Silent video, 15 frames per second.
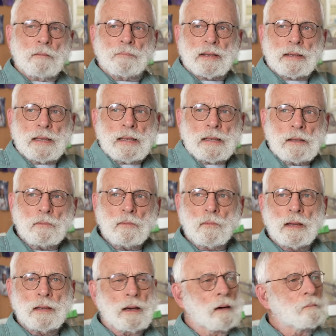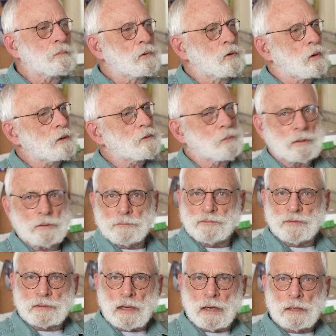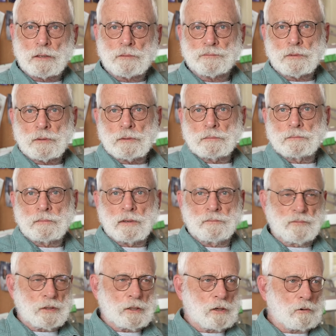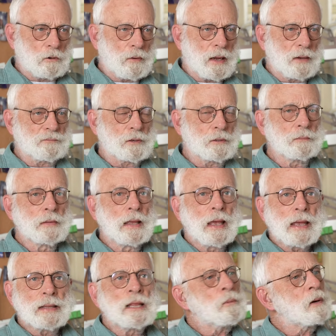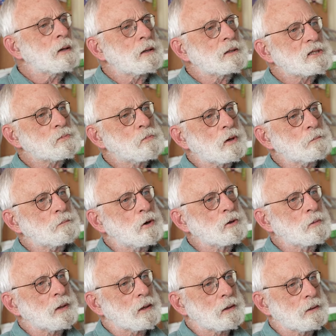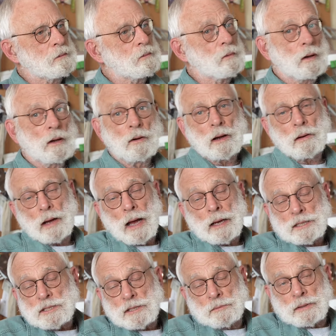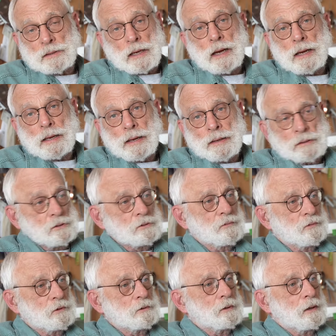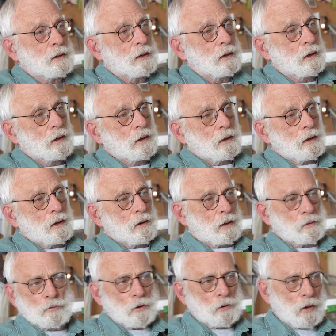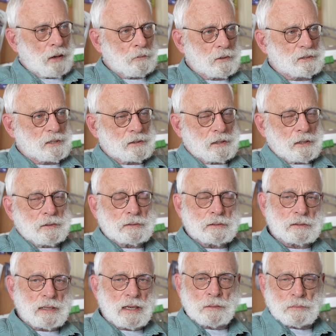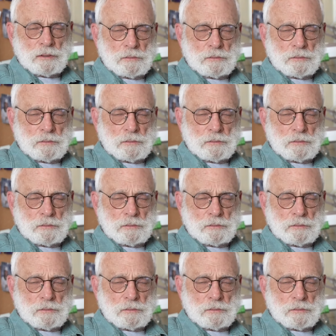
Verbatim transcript: But he went up north with a photographer, a videographer, and they went on a sport polar bear hunt. Actually, with a guy I interviewed, although I wasn't there at the time.